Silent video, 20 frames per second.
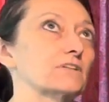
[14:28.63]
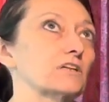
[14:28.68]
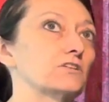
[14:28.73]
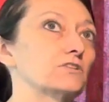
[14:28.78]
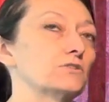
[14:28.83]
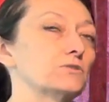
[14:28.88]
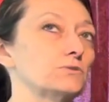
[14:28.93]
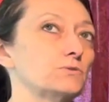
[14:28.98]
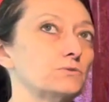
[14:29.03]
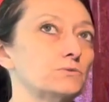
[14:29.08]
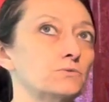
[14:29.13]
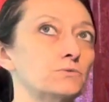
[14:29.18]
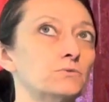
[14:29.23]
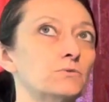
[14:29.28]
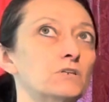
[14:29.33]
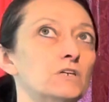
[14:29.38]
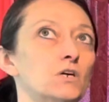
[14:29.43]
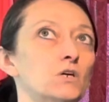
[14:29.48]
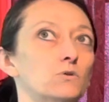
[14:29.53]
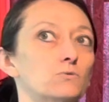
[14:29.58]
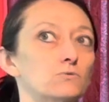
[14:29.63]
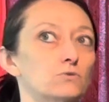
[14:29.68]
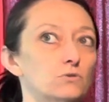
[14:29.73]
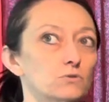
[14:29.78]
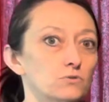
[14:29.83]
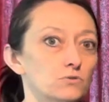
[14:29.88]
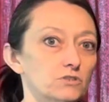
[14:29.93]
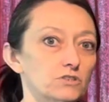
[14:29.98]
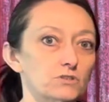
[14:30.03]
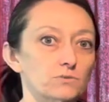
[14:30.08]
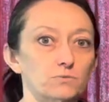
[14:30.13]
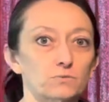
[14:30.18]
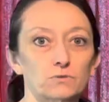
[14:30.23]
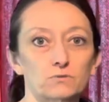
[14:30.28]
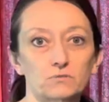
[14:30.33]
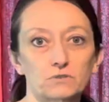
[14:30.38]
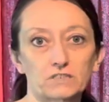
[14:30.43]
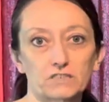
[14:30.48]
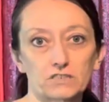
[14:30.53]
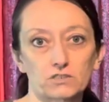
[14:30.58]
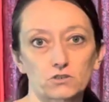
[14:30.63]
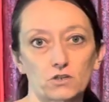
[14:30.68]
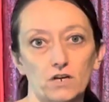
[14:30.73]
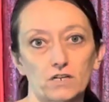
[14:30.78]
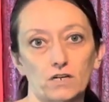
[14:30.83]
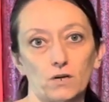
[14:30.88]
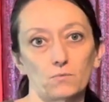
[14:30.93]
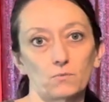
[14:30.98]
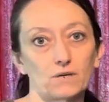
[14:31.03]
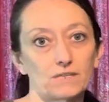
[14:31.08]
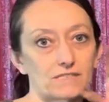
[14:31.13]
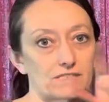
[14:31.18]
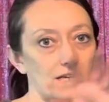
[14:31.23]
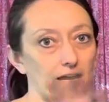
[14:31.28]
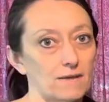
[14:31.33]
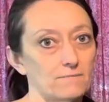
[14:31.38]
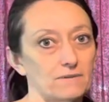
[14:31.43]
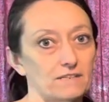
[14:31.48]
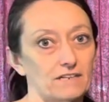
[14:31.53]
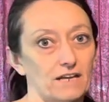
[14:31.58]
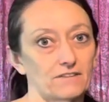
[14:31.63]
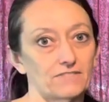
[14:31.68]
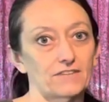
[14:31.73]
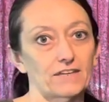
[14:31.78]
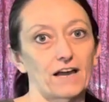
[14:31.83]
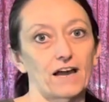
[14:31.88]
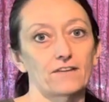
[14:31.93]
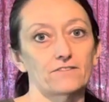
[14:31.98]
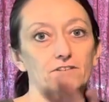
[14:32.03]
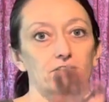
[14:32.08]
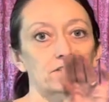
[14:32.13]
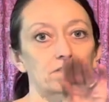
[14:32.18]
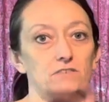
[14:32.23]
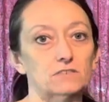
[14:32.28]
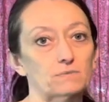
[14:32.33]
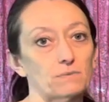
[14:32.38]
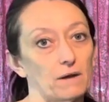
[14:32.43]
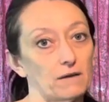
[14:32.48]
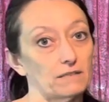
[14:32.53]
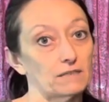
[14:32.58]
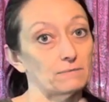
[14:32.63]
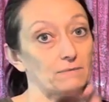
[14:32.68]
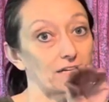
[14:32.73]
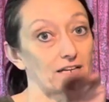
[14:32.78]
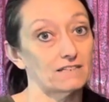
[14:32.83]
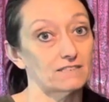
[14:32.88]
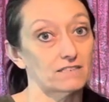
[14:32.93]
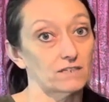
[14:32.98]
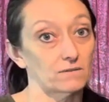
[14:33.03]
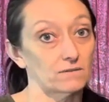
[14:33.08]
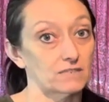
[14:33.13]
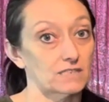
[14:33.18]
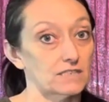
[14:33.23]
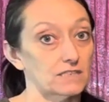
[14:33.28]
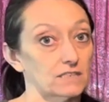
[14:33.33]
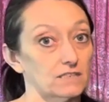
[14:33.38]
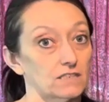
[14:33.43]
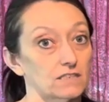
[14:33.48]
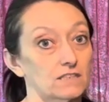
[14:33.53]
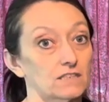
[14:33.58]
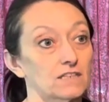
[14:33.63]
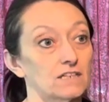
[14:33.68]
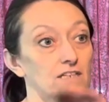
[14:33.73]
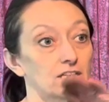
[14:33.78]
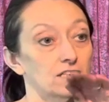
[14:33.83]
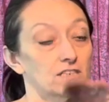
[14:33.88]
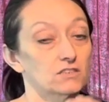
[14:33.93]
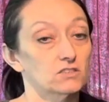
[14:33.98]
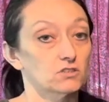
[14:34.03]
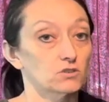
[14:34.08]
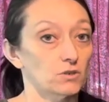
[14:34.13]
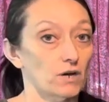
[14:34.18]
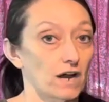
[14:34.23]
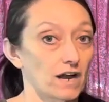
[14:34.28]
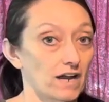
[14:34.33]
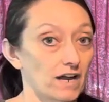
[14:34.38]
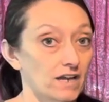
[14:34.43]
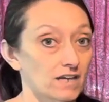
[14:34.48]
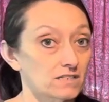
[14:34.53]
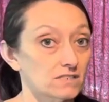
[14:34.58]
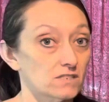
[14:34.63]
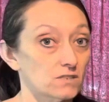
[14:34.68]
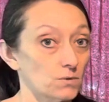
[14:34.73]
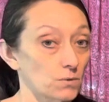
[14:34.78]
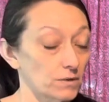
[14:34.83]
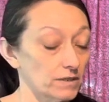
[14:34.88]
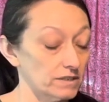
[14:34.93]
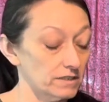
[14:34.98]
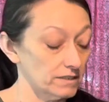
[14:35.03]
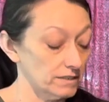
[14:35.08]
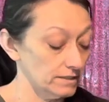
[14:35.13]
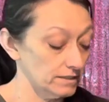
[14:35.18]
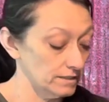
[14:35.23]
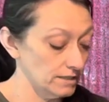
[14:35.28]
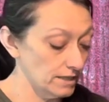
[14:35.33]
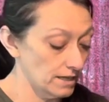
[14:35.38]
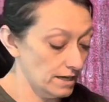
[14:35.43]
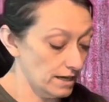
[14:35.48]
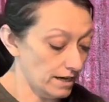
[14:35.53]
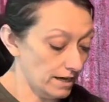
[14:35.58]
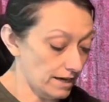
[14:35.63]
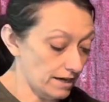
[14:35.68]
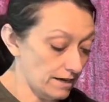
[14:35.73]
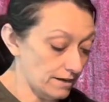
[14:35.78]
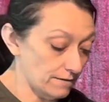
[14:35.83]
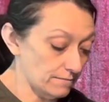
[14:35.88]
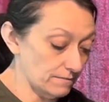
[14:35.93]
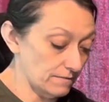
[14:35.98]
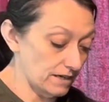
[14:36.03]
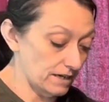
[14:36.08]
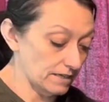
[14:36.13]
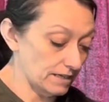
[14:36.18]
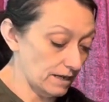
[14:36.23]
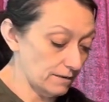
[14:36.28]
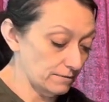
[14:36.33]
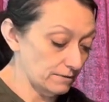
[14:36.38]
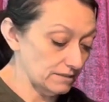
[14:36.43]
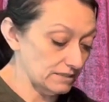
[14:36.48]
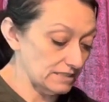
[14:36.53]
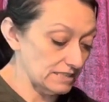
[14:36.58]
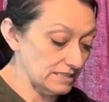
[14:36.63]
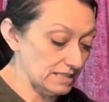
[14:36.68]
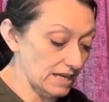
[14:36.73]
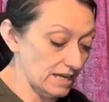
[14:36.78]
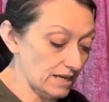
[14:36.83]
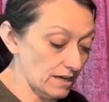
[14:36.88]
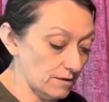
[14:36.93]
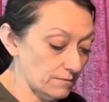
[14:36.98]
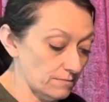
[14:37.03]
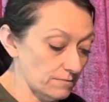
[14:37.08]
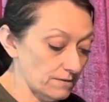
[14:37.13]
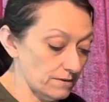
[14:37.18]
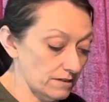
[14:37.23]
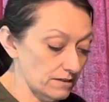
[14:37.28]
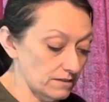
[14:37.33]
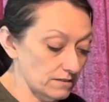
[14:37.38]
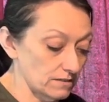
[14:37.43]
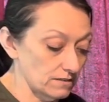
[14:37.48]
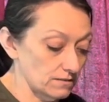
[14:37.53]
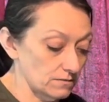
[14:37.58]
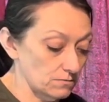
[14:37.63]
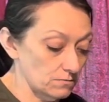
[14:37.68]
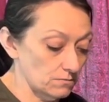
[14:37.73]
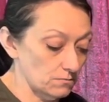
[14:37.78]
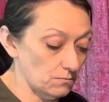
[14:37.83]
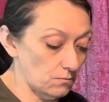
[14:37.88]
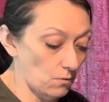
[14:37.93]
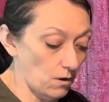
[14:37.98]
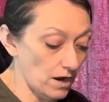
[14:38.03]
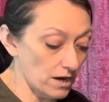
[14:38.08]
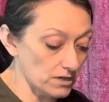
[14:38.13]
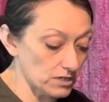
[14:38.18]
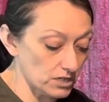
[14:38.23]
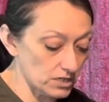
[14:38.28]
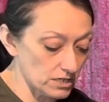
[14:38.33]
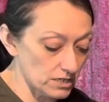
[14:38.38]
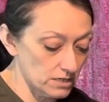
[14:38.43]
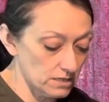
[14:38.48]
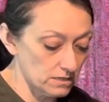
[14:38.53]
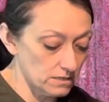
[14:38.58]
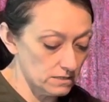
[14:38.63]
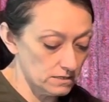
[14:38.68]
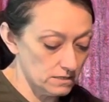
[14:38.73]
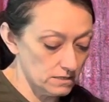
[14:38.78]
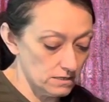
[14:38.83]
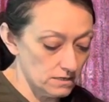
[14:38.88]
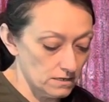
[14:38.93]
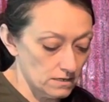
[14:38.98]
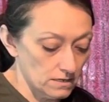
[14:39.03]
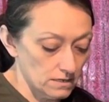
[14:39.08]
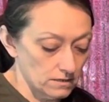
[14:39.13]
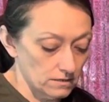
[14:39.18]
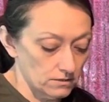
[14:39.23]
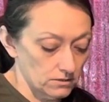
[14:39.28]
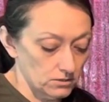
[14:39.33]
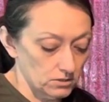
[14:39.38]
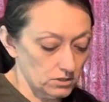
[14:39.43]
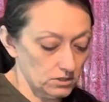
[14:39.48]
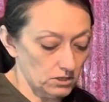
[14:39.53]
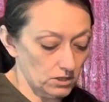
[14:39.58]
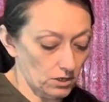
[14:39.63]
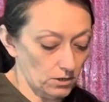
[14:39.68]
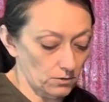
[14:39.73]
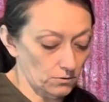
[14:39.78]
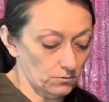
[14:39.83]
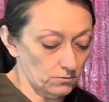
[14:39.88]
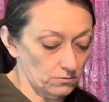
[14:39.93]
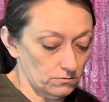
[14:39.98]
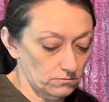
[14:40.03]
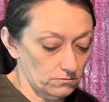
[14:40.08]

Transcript: new roots were really strong on one side but not the other. It's probably because there was a little dry soil um, unable to take up water. So